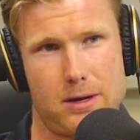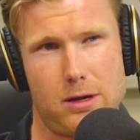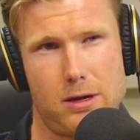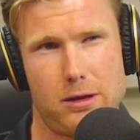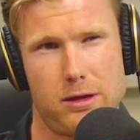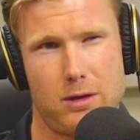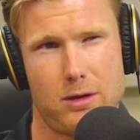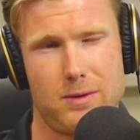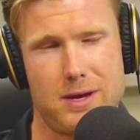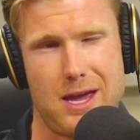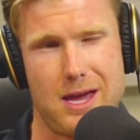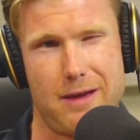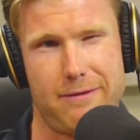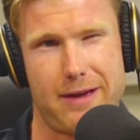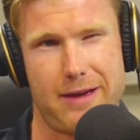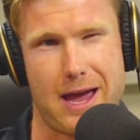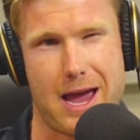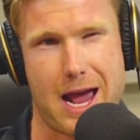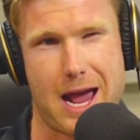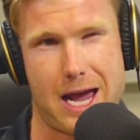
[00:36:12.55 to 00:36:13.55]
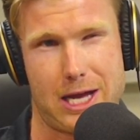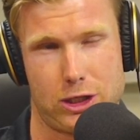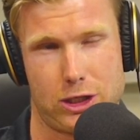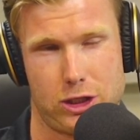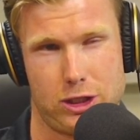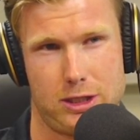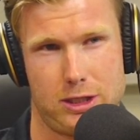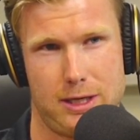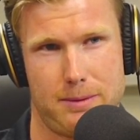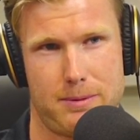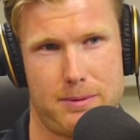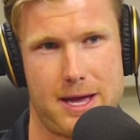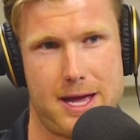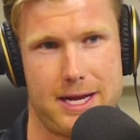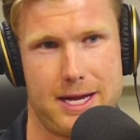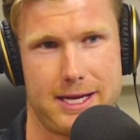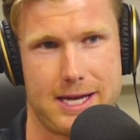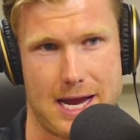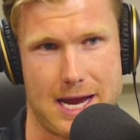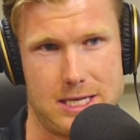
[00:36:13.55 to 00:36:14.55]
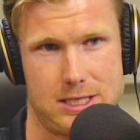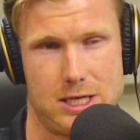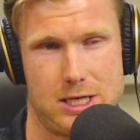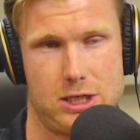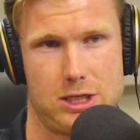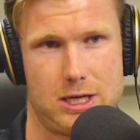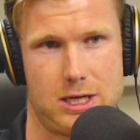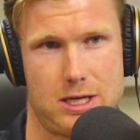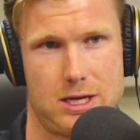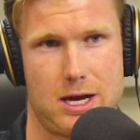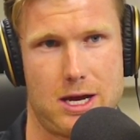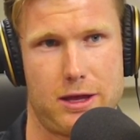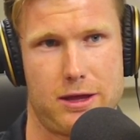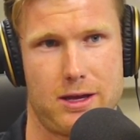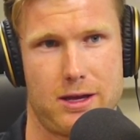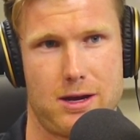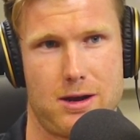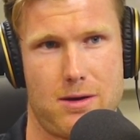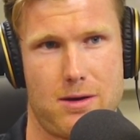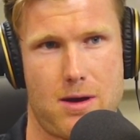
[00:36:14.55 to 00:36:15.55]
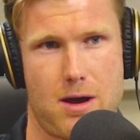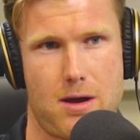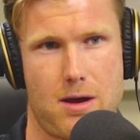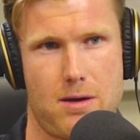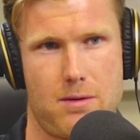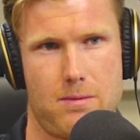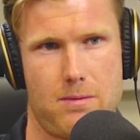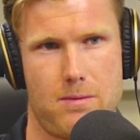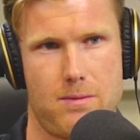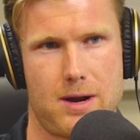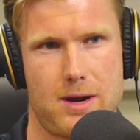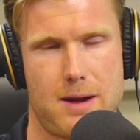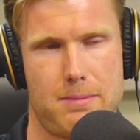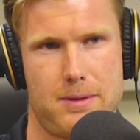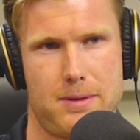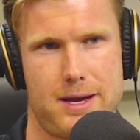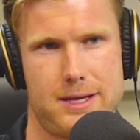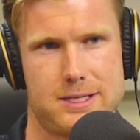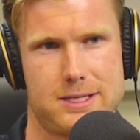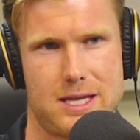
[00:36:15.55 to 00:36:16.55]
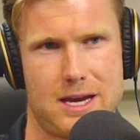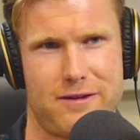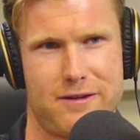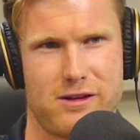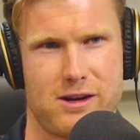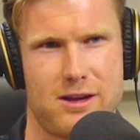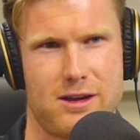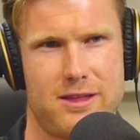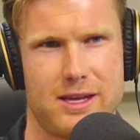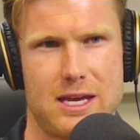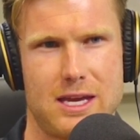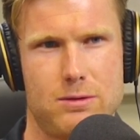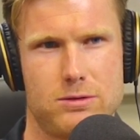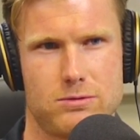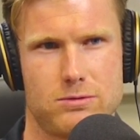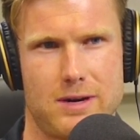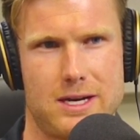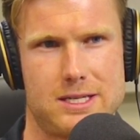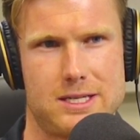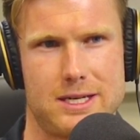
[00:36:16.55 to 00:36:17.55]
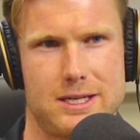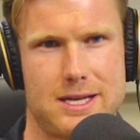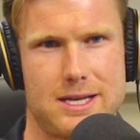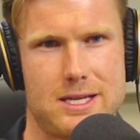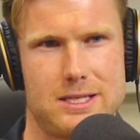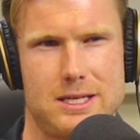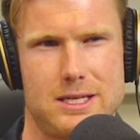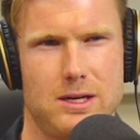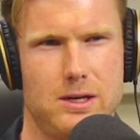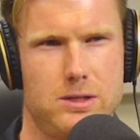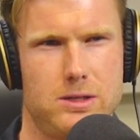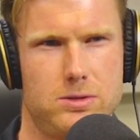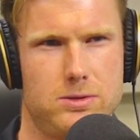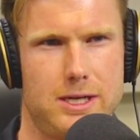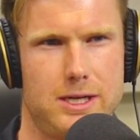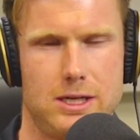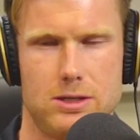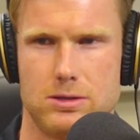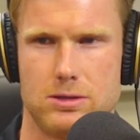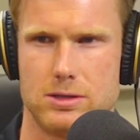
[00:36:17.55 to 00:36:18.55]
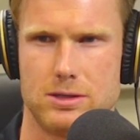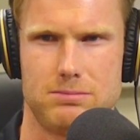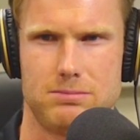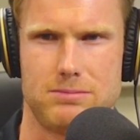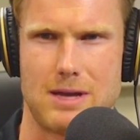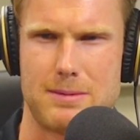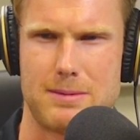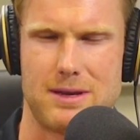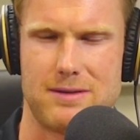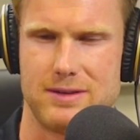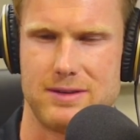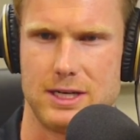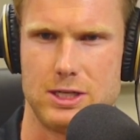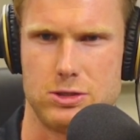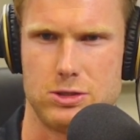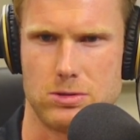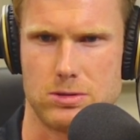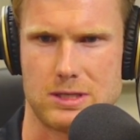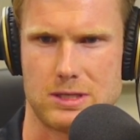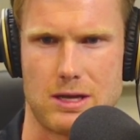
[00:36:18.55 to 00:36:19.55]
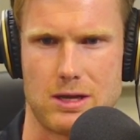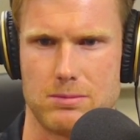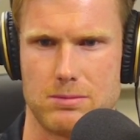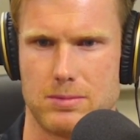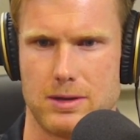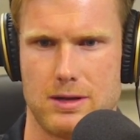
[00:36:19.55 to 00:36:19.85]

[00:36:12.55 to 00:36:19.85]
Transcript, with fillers: Right. I don't think we ever actually played against each other. I think uh, uh, when I played South Africa, I think he was resting that series, or, or maybe even injured or something.